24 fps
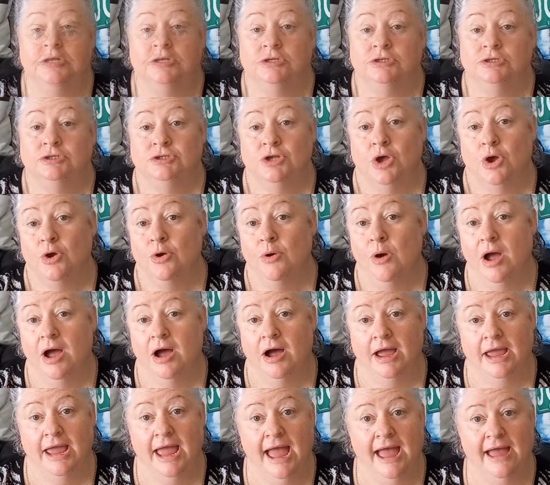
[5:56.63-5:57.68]
So
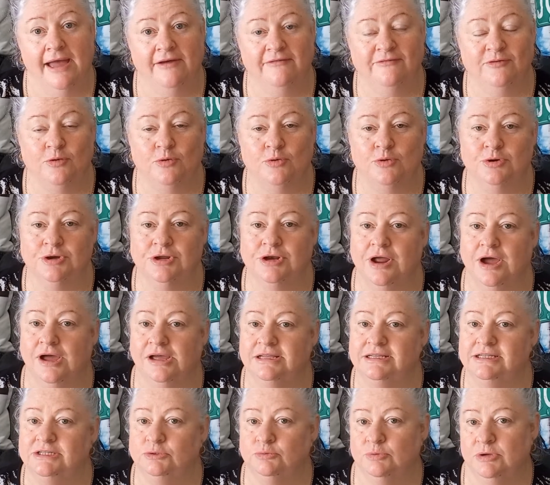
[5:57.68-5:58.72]
I have
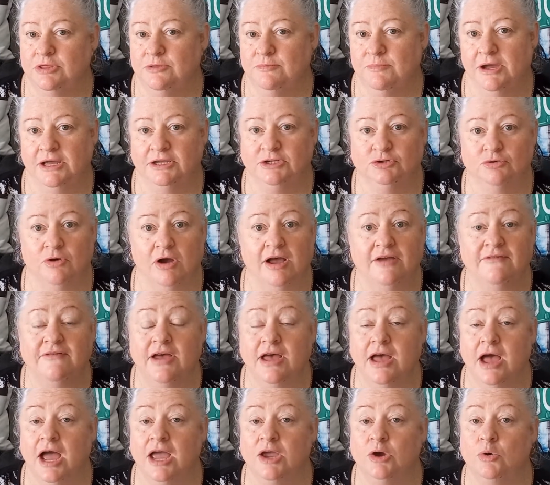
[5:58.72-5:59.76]
organised with my driver.
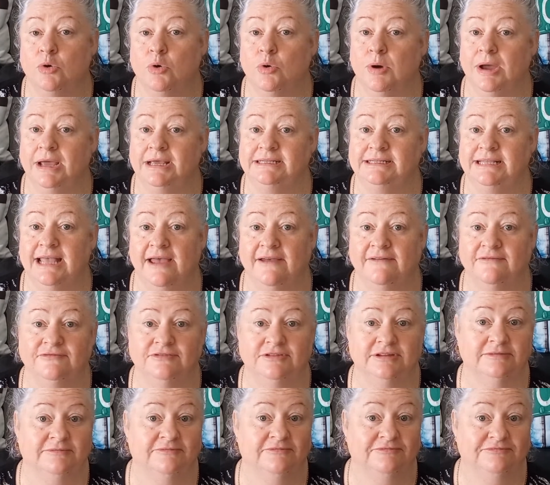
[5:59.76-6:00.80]
I always
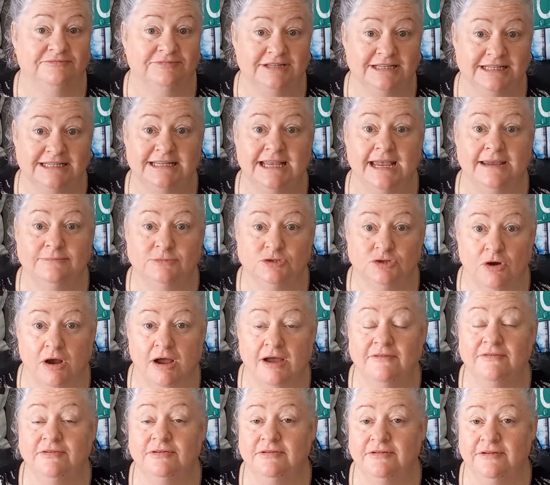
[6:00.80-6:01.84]
have the same
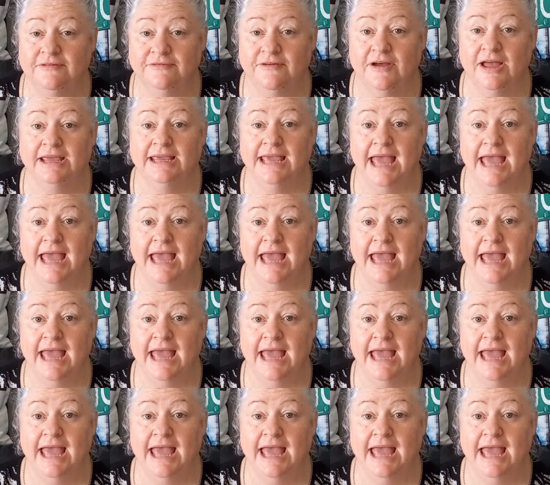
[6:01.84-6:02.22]
driver if I